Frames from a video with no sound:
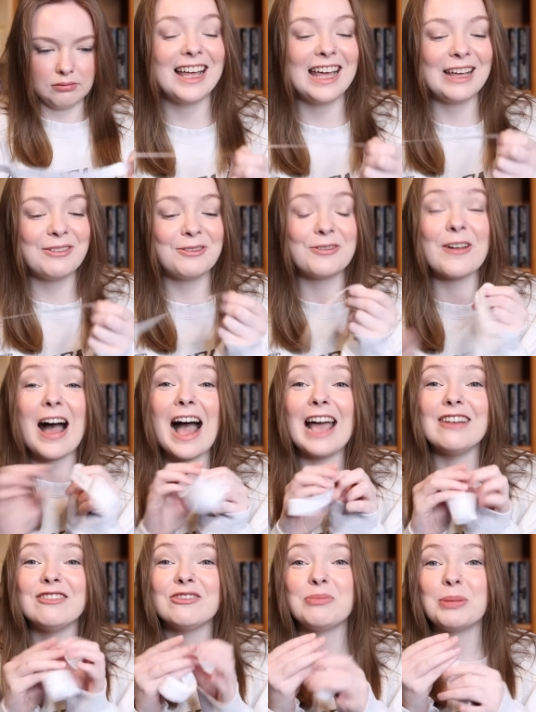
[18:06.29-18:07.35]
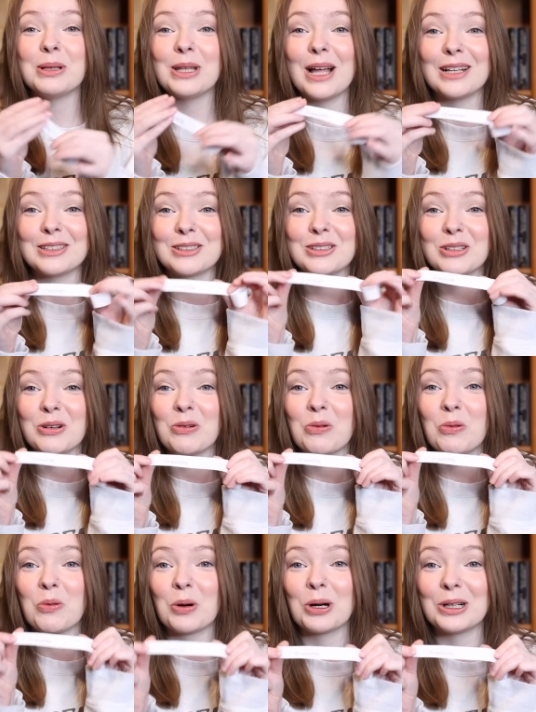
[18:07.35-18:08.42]
A five plus
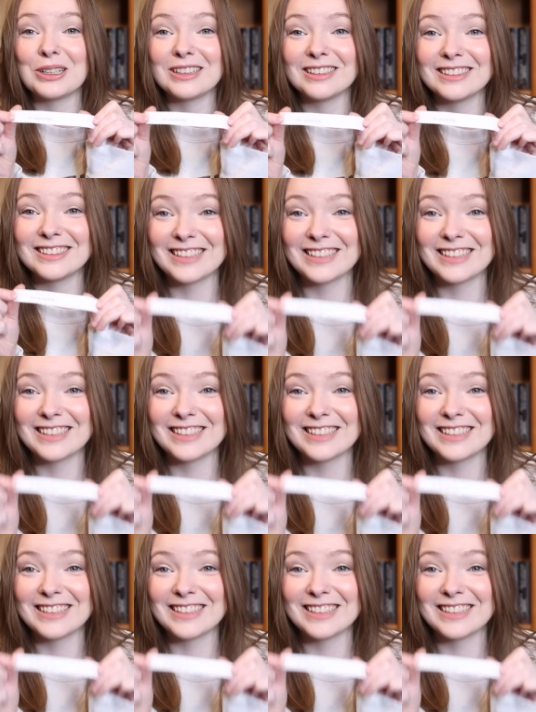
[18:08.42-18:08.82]
word